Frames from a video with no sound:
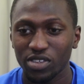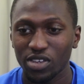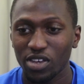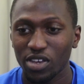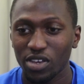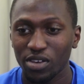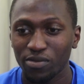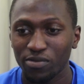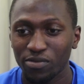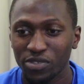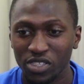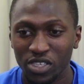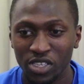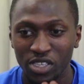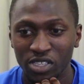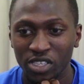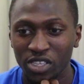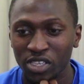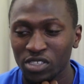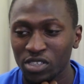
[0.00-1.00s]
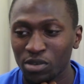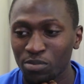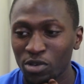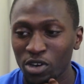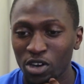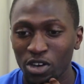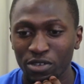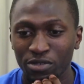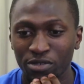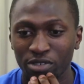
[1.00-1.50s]
The facilities are
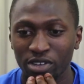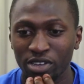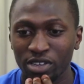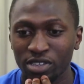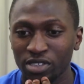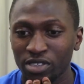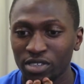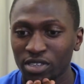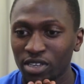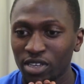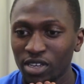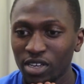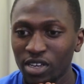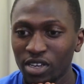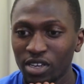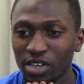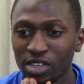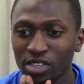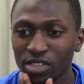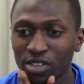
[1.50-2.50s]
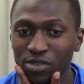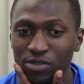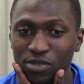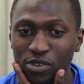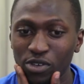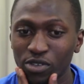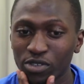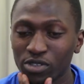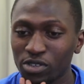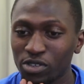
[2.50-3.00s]
perfect. The
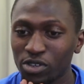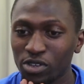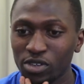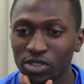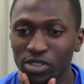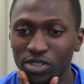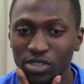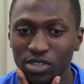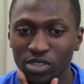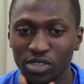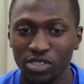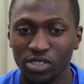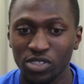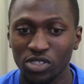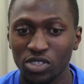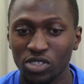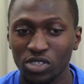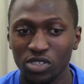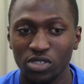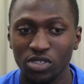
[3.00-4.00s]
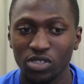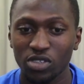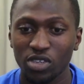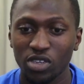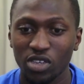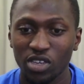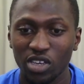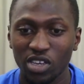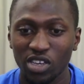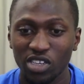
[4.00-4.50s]
food's good. And it's
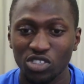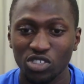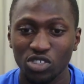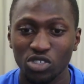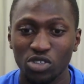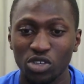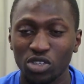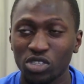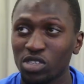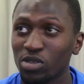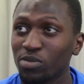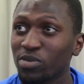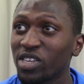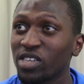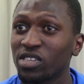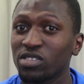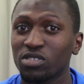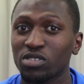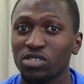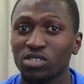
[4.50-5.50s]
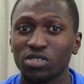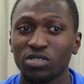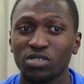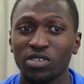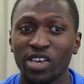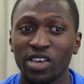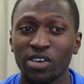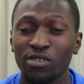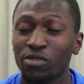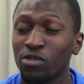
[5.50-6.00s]
just good to be just
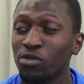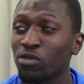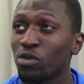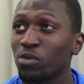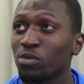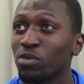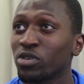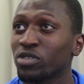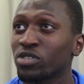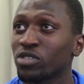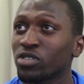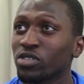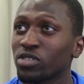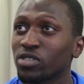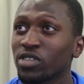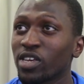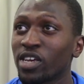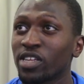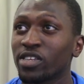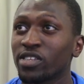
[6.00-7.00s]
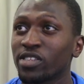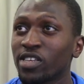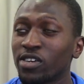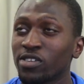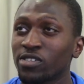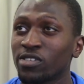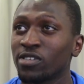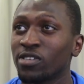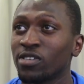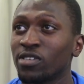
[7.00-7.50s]
here for football and just getting it done.